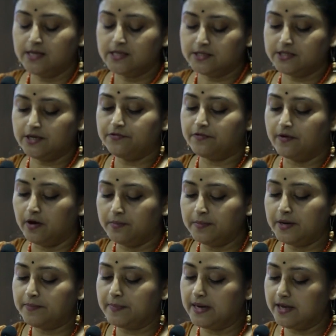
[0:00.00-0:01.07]
She
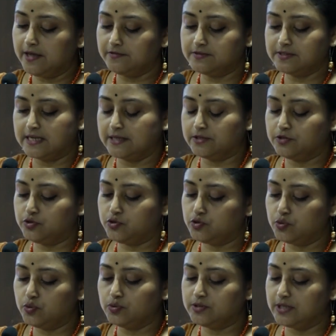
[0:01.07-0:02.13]
firmly believes that
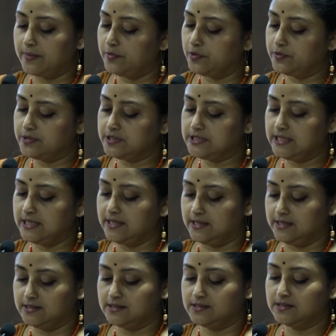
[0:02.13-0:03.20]
true democracy
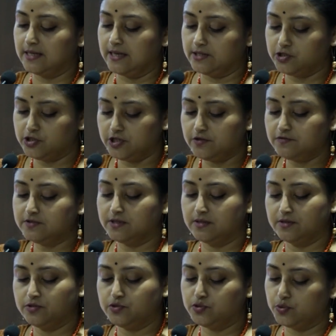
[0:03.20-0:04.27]
is achieved
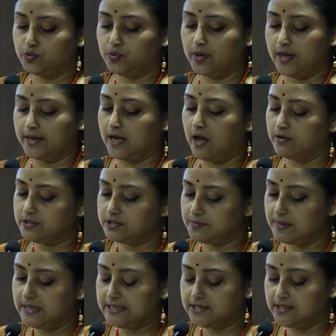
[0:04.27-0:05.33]
through
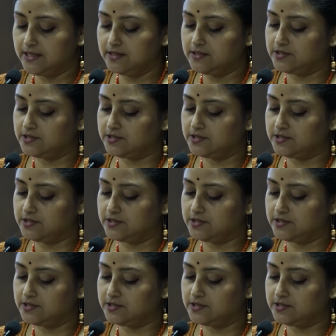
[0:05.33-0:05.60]
accountability,